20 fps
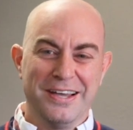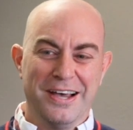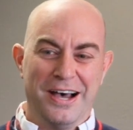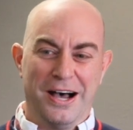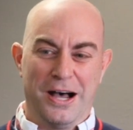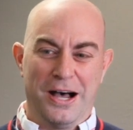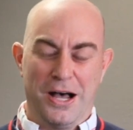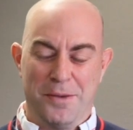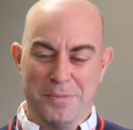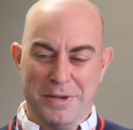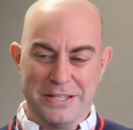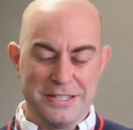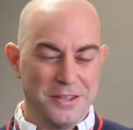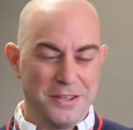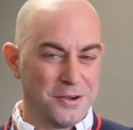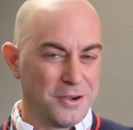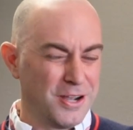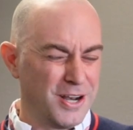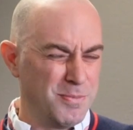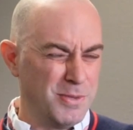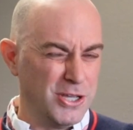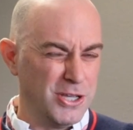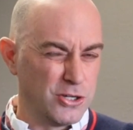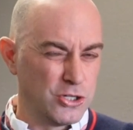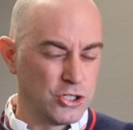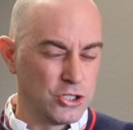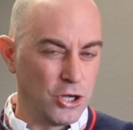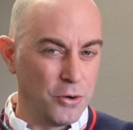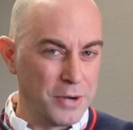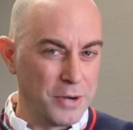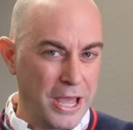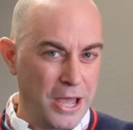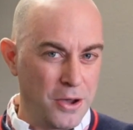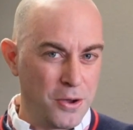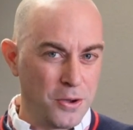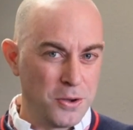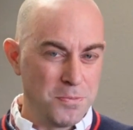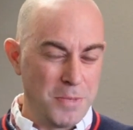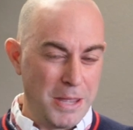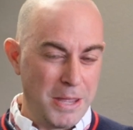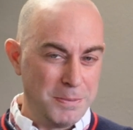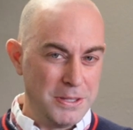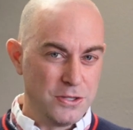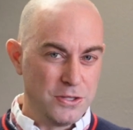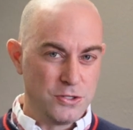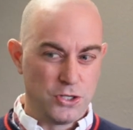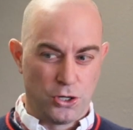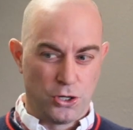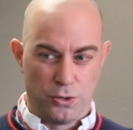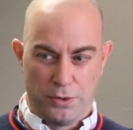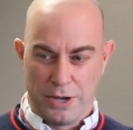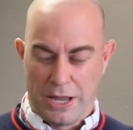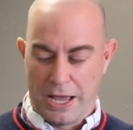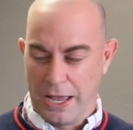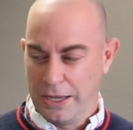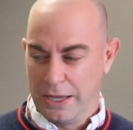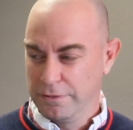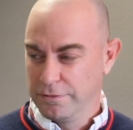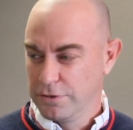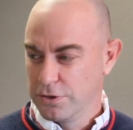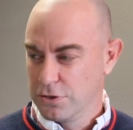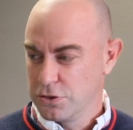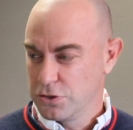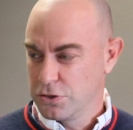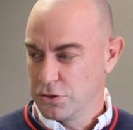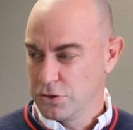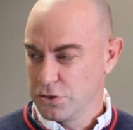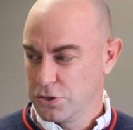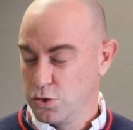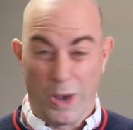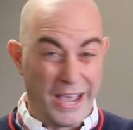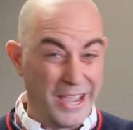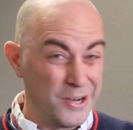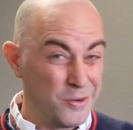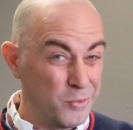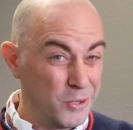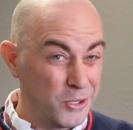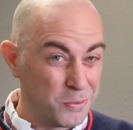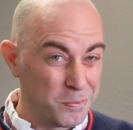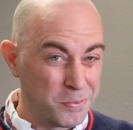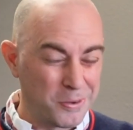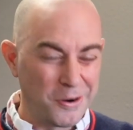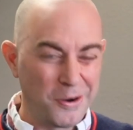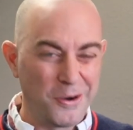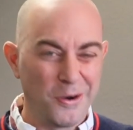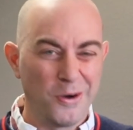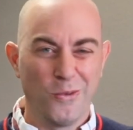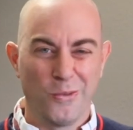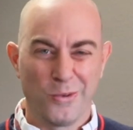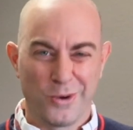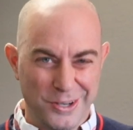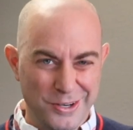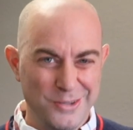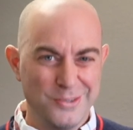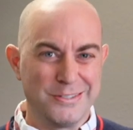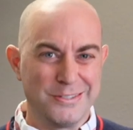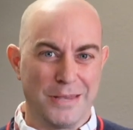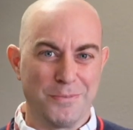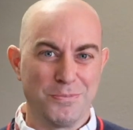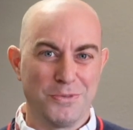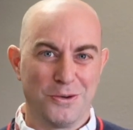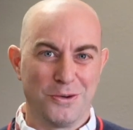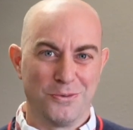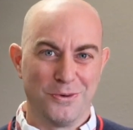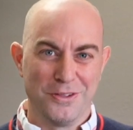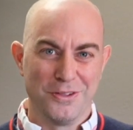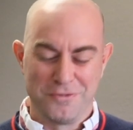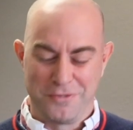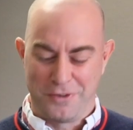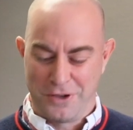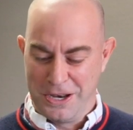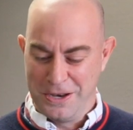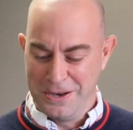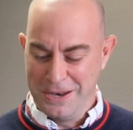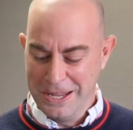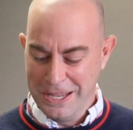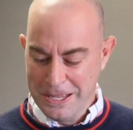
It's either going to be a showdown, maybe the 09 versus Wide Wheel Pro. We're going to do something really fun.